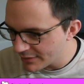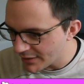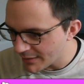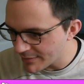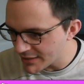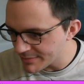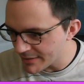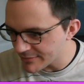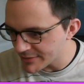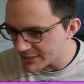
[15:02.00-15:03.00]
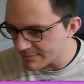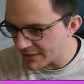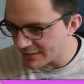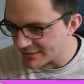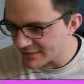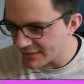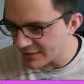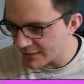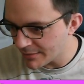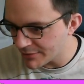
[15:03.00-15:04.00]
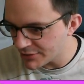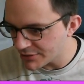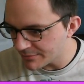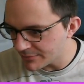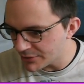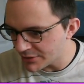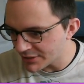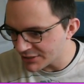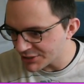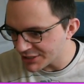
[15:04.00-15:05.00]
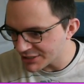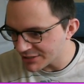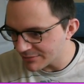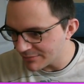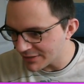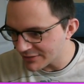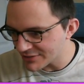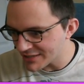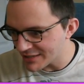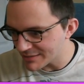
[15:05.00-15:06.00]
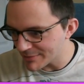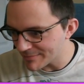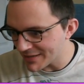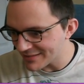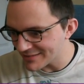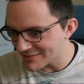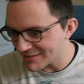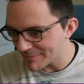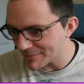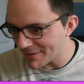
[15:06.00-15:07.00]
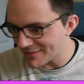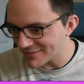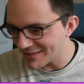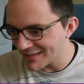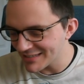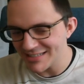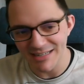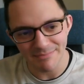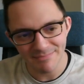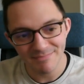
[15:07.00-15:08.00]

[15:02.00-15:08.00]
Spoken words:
I would like to be able to explain the Taniyama-Shimura conjecture without just saying there's a bit of maths, and there's a bit of maths and they're the same.